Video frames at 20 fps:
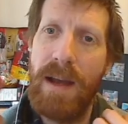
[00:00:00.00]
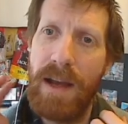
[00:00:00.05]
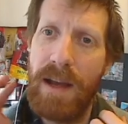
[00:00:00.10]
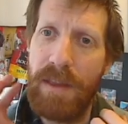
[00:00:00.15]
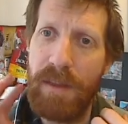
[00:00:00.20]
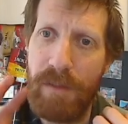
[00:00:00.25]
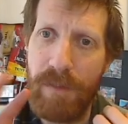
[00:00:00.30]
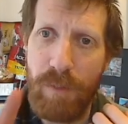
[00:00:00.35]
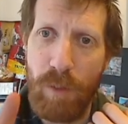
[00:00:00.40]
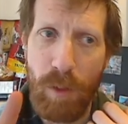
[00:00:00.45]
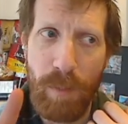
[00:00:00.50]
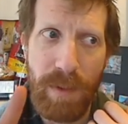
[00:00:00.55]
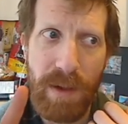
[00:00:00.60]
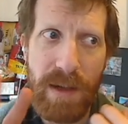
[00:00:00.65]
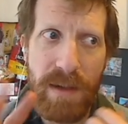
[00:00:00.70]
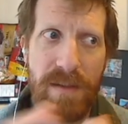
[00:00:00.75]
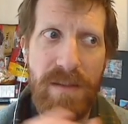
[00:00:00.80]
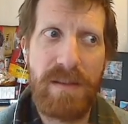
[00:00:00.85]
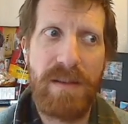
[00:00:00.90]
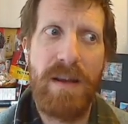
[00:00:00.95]
The four
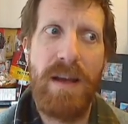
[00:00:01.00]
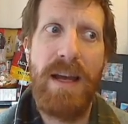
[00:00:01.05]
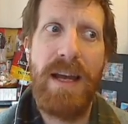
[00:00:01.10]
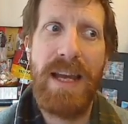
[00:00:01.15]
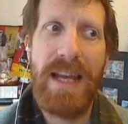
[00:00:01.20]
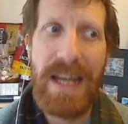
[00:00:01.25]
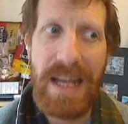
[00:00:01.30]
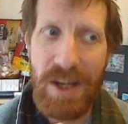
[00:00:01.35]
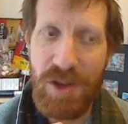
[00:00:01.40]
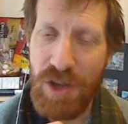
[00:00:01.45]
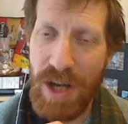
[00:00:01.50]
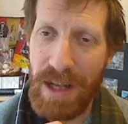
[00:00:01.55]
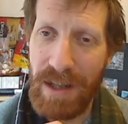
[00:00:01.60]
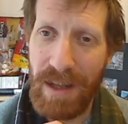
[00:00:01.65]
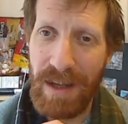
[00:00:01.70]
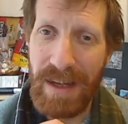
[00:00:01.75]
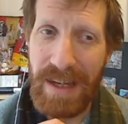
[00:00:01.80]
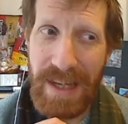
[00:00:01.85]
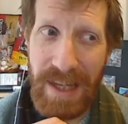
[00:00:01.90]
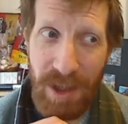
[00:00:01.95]
piece, each
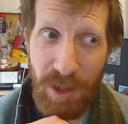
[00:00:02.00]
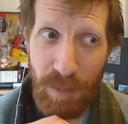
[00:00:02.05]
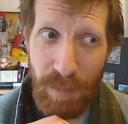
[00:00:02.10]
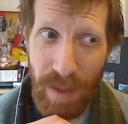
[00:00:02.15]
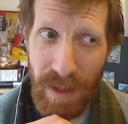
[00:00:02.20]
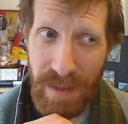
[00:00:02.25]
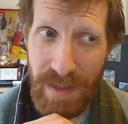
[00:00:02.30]
ally healed by